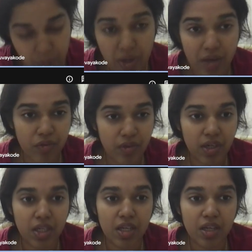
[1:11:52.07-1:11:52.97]
1 by
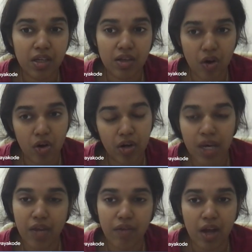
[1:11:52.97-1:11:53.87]
infinity or
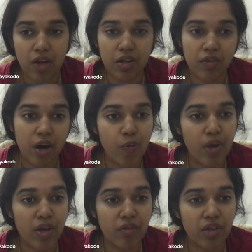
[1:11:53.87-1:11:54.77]
any value
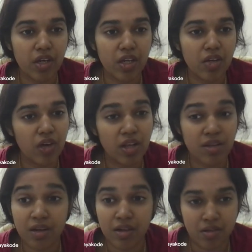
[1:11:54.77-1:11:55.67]
divided by infinity, you
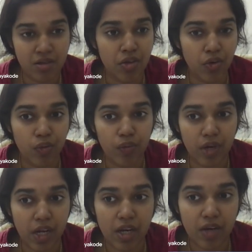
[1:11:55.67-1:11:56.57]
can say it is 0,
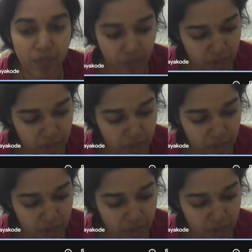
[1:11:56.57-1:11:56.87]
right?